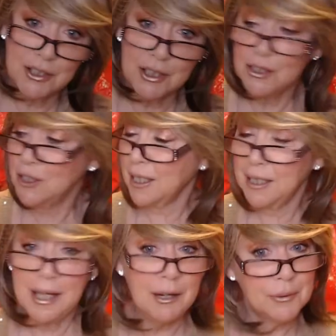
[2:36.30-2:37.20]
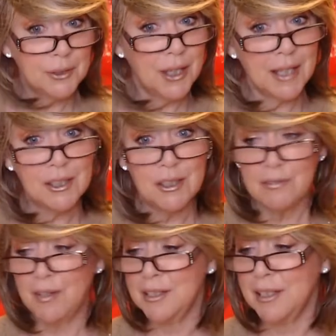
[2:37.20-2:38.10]
just check it out. So that's look
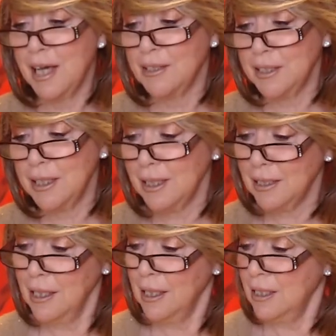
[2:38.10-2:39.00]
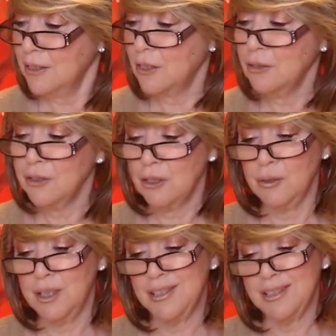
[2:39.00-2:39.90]
fantastic. It's also
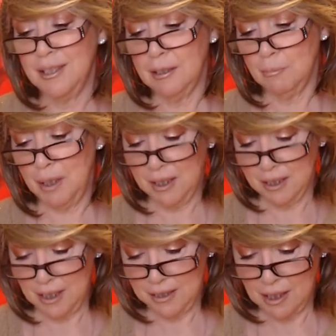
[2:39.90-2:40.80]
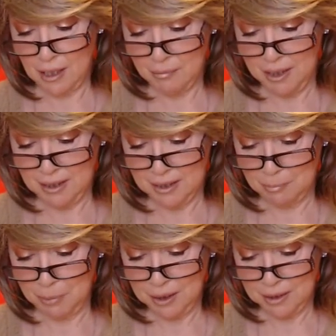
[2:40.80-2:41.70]
the sneak peek that's coming. It's
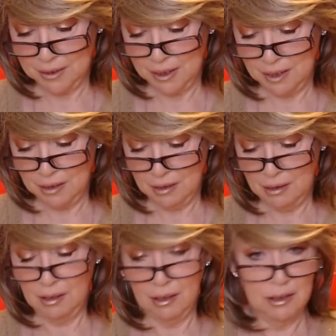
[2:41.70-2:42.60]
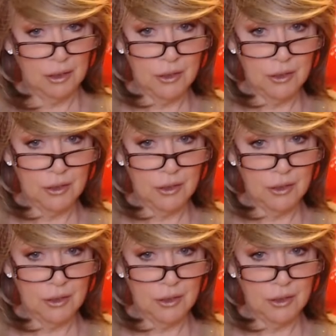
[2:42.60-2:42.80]
Pixie Glow